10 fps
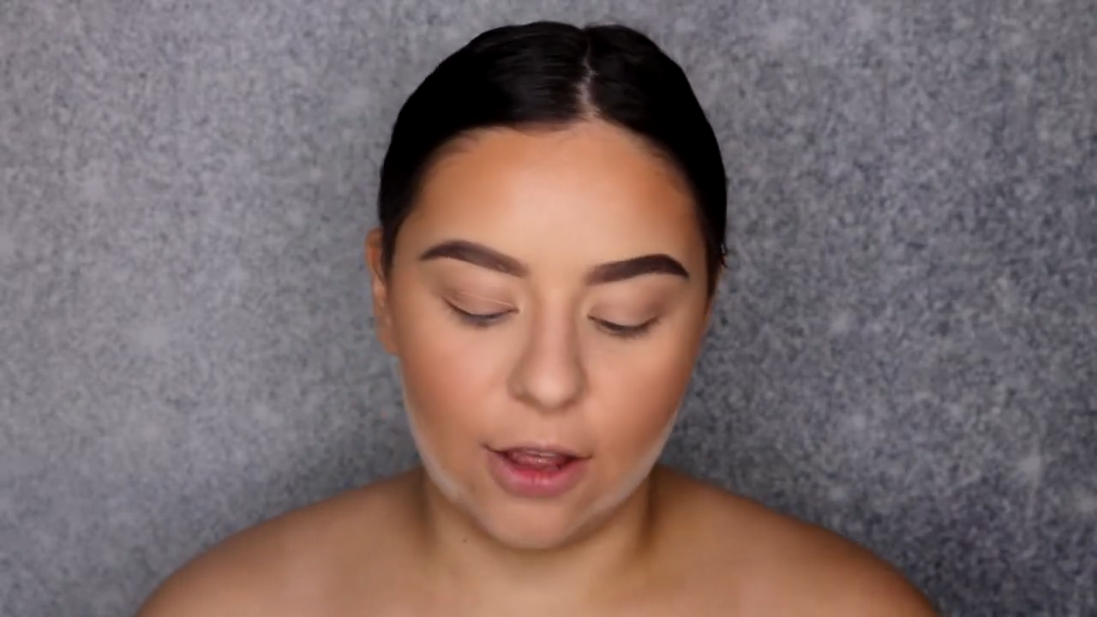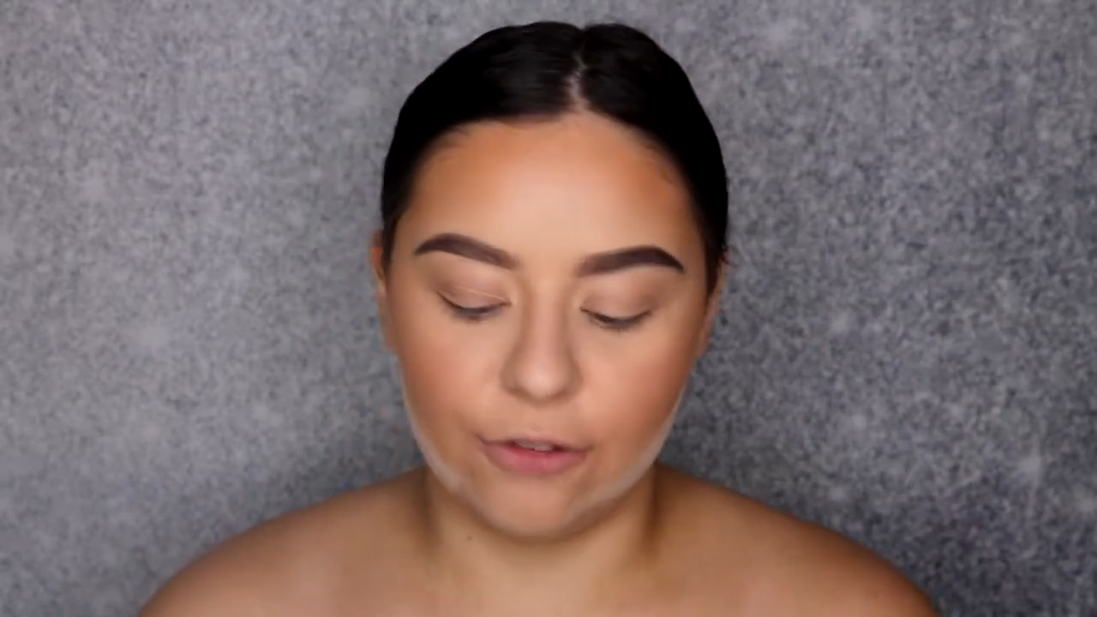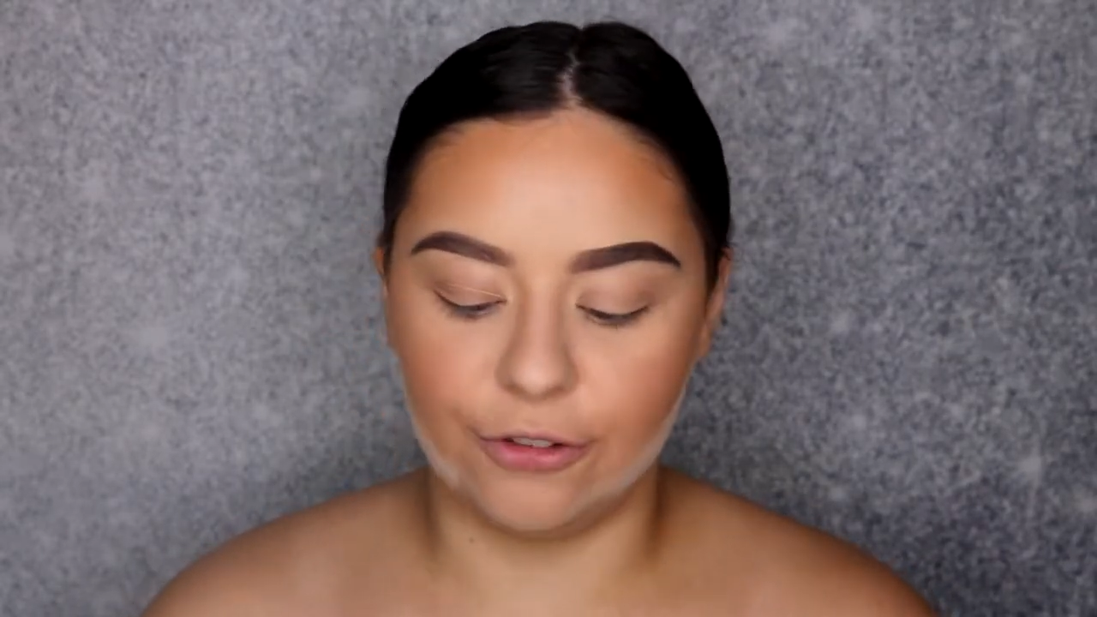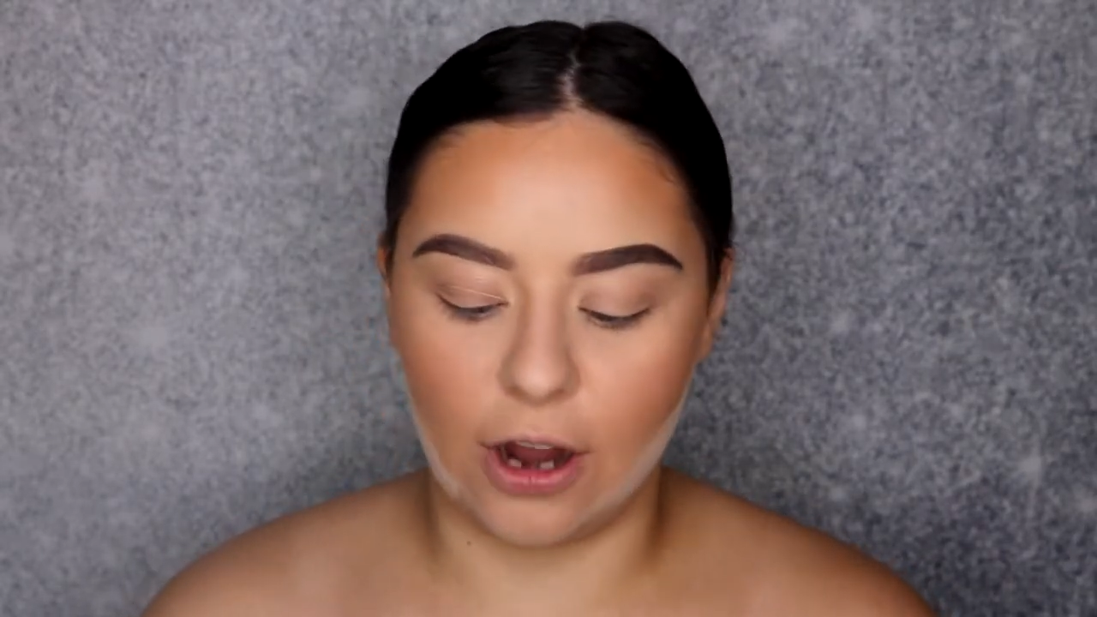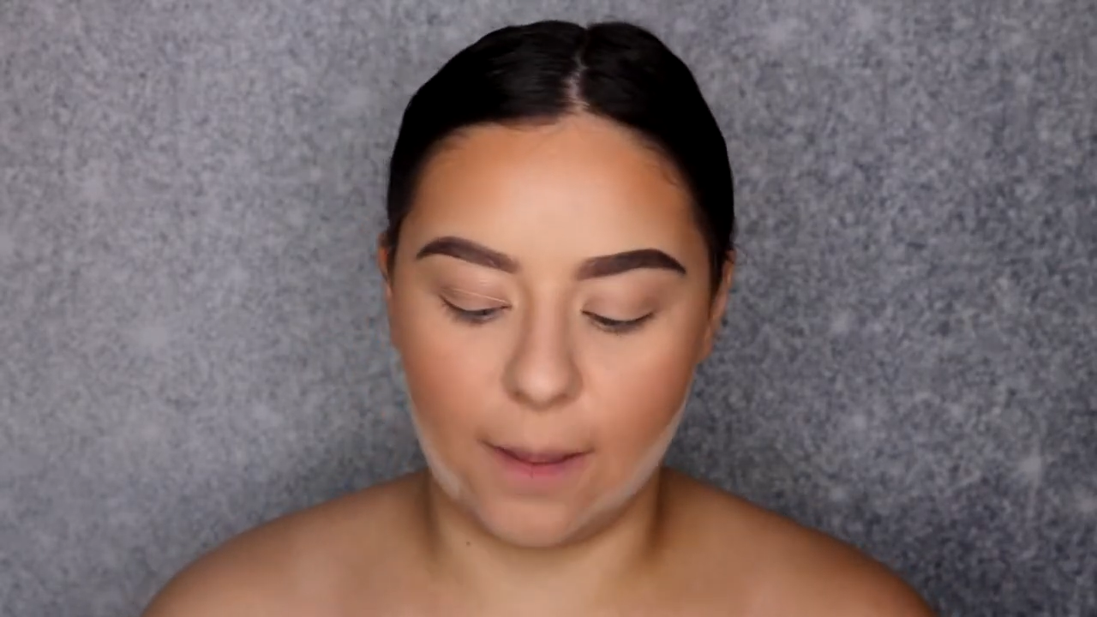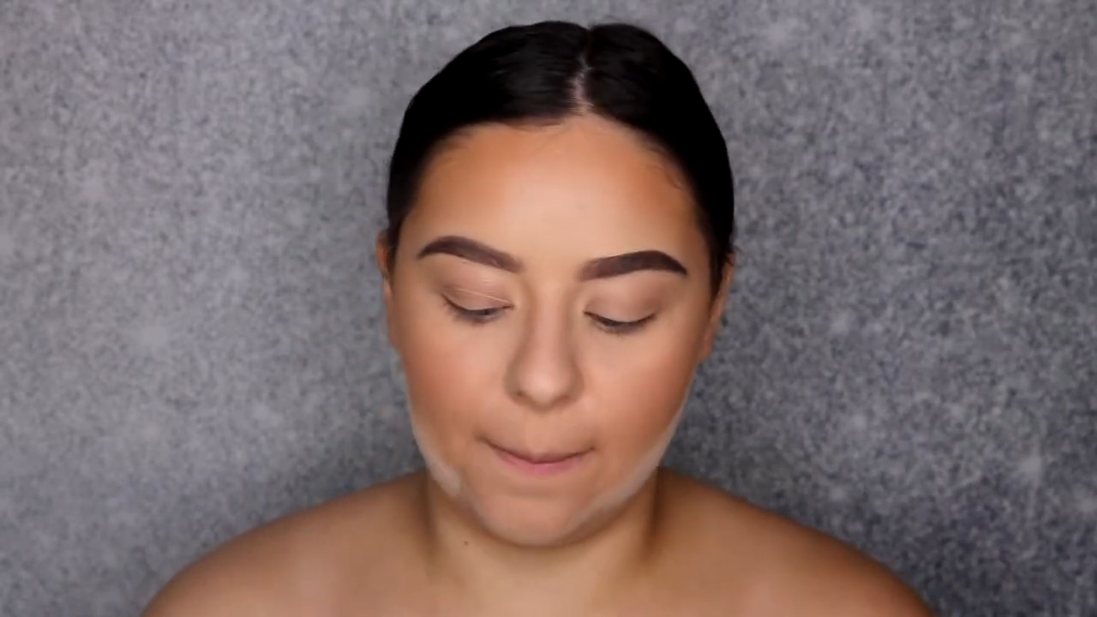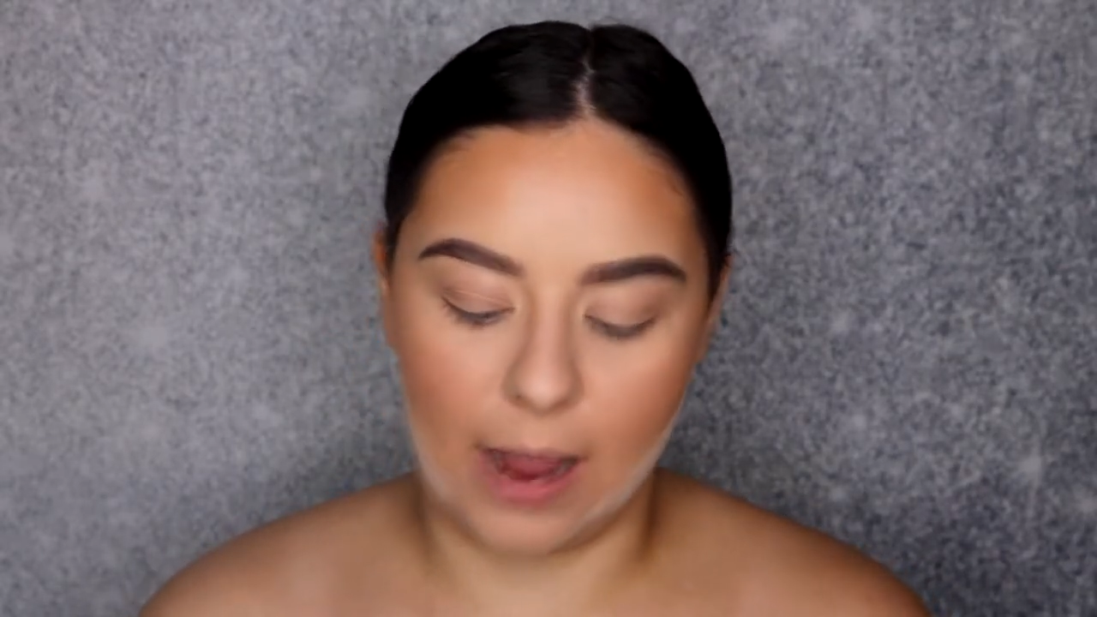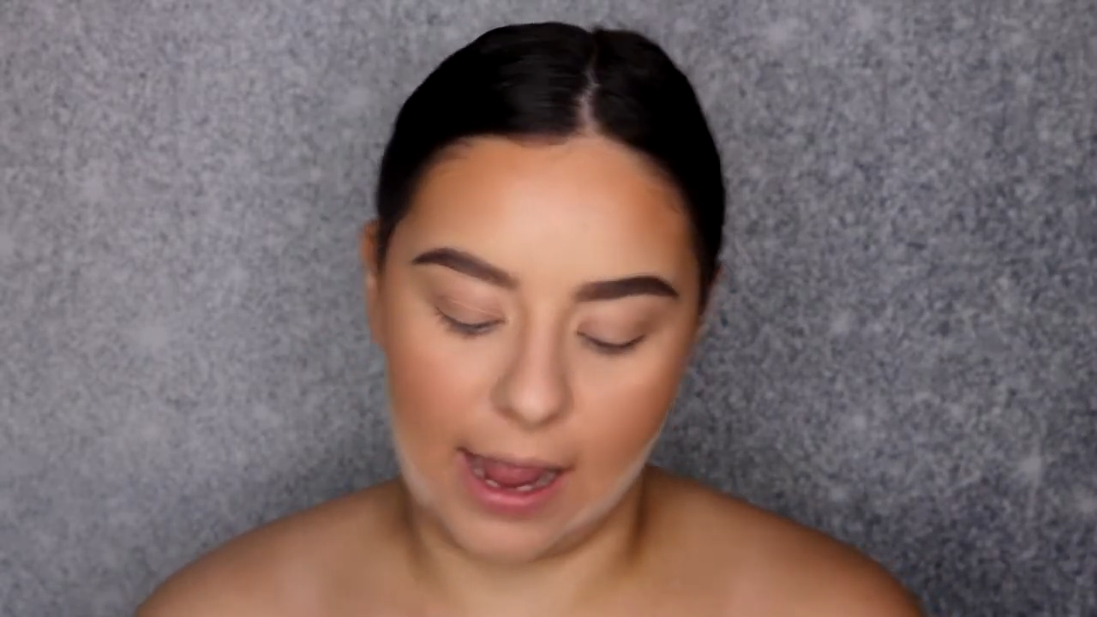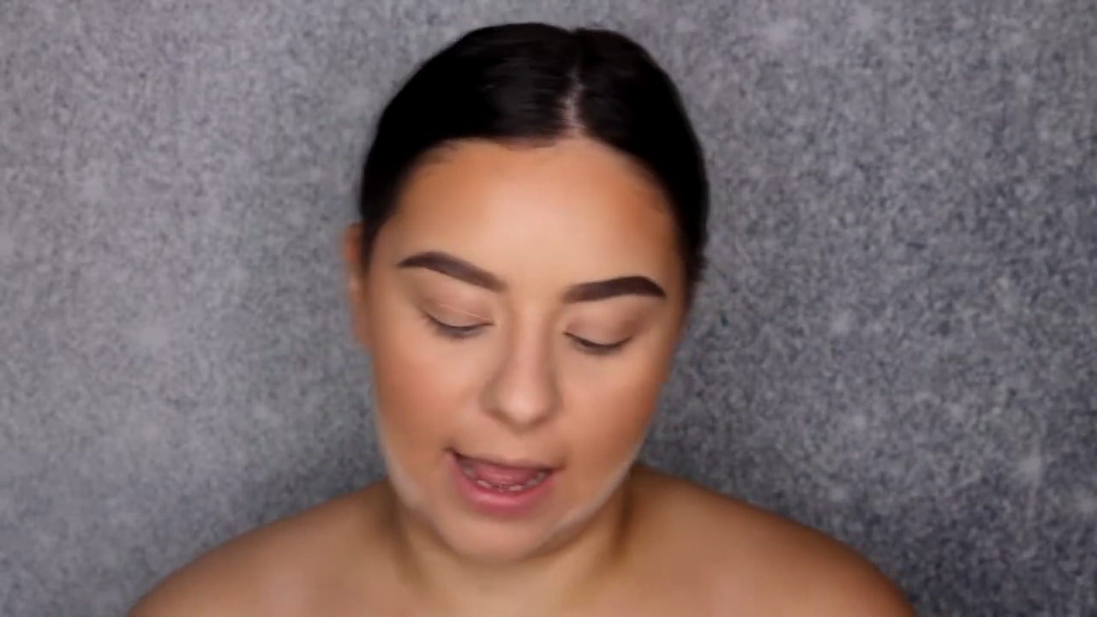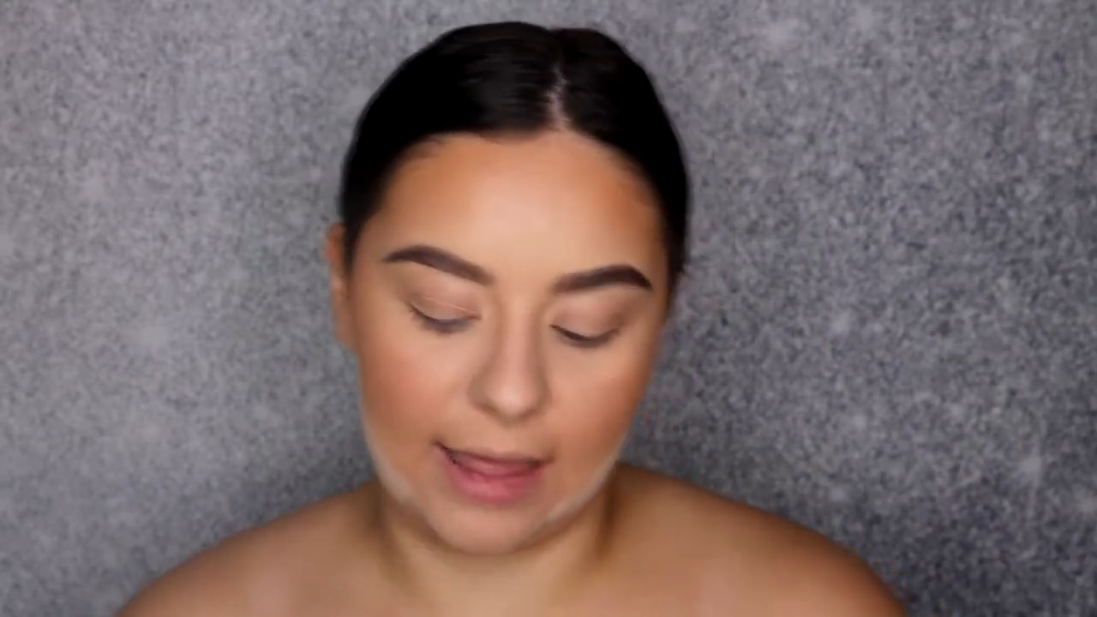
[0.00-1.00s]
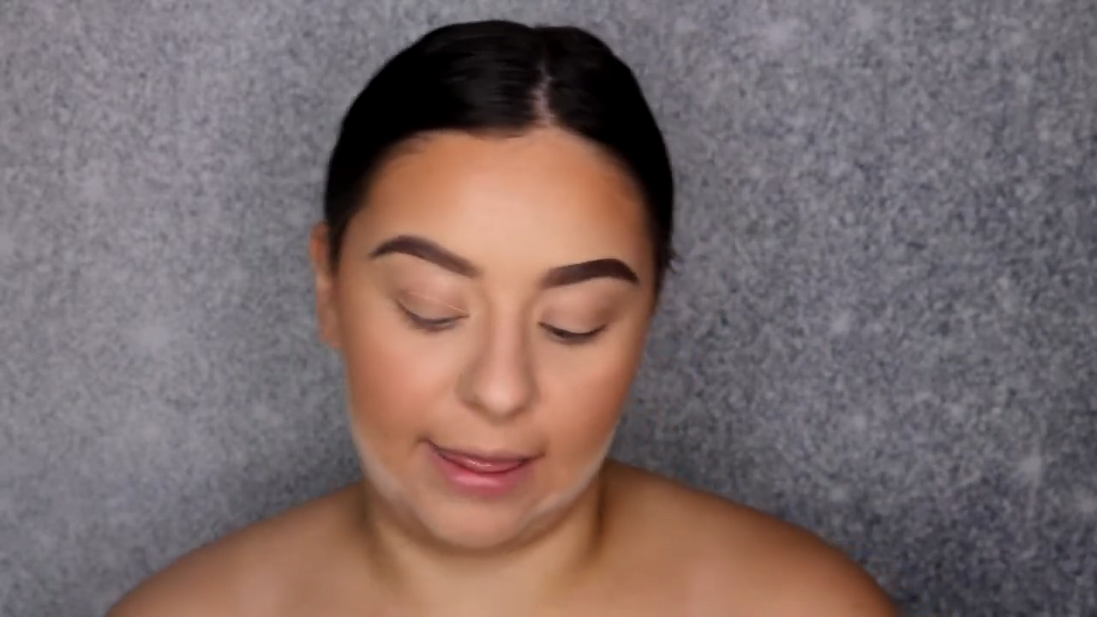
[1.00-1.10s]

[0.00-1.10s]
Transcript: from my